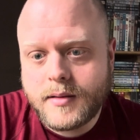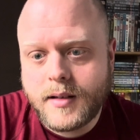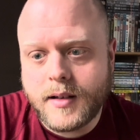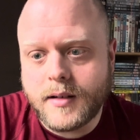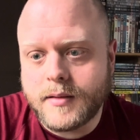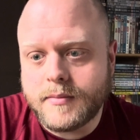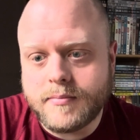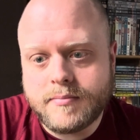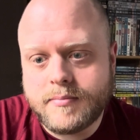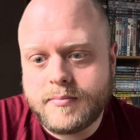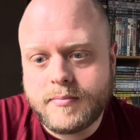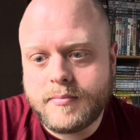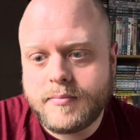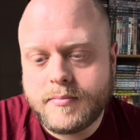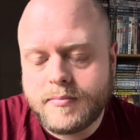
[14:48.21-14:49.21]
And
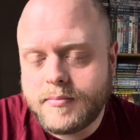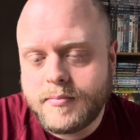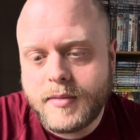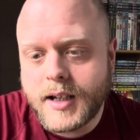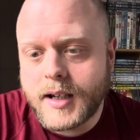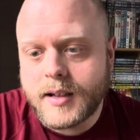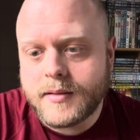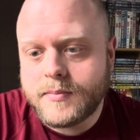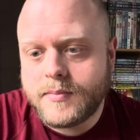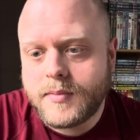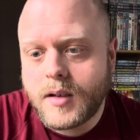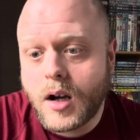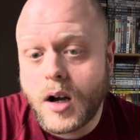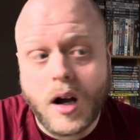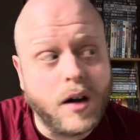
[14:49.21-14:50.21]
yeah,
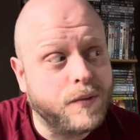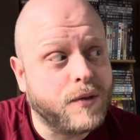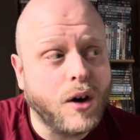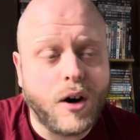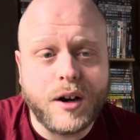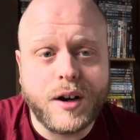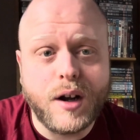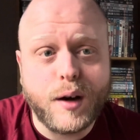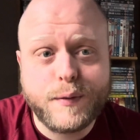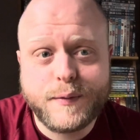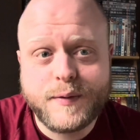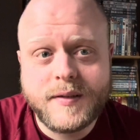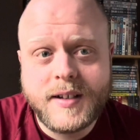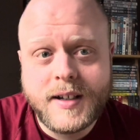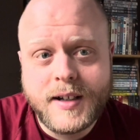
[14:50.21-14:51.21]
I've got
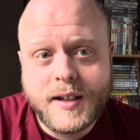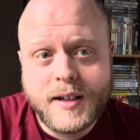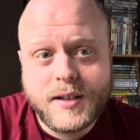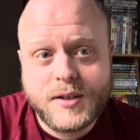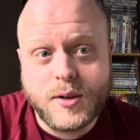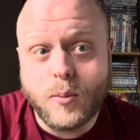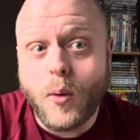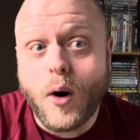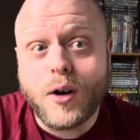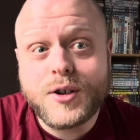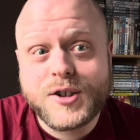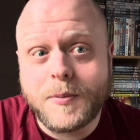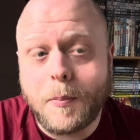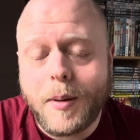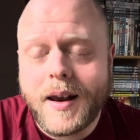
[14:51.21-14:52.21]
enough to watch
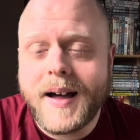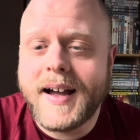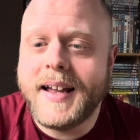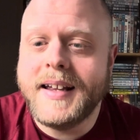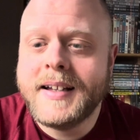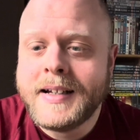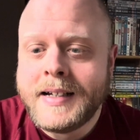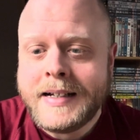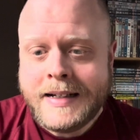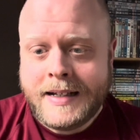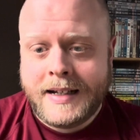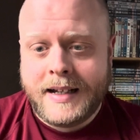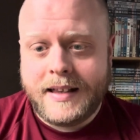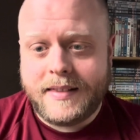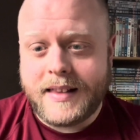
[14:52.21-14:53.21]
and play
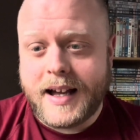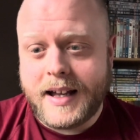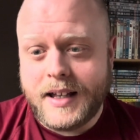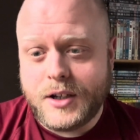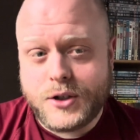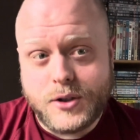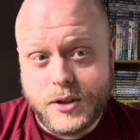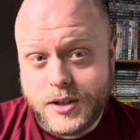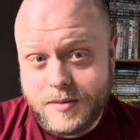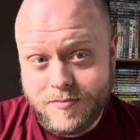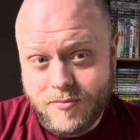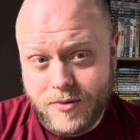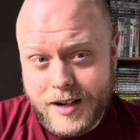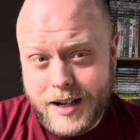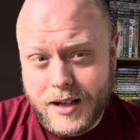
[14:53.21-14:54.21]
that it should
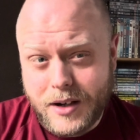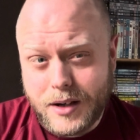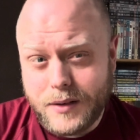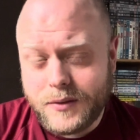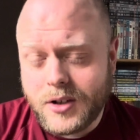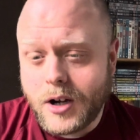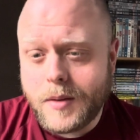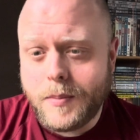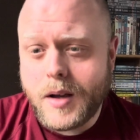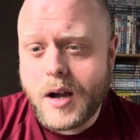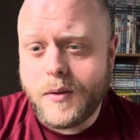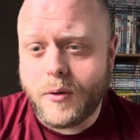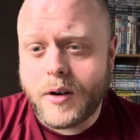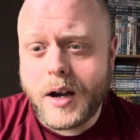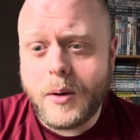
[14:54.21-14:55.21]
really kind of tide me
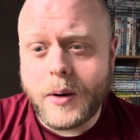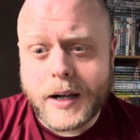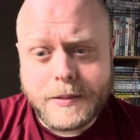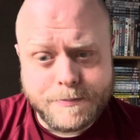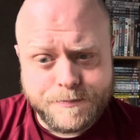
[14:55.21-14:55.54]
over anyway.